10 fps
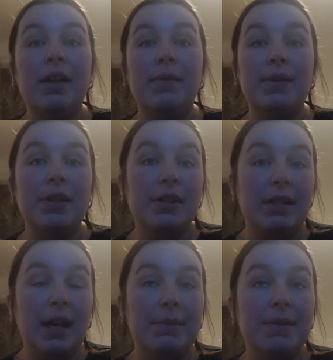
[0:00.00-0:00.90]
for certain
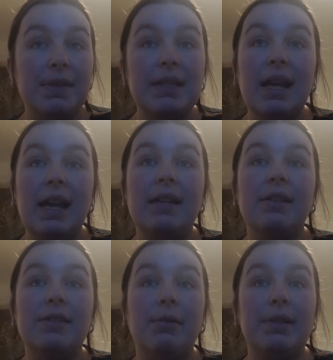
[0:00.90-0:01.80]
times of the day,
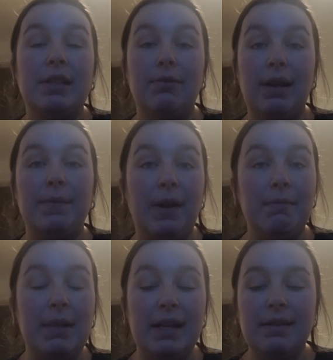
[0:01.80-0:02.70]
so I said right, 5
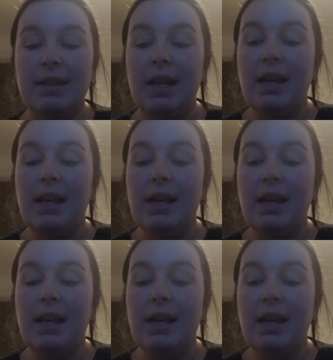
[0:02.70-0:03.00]
minutes.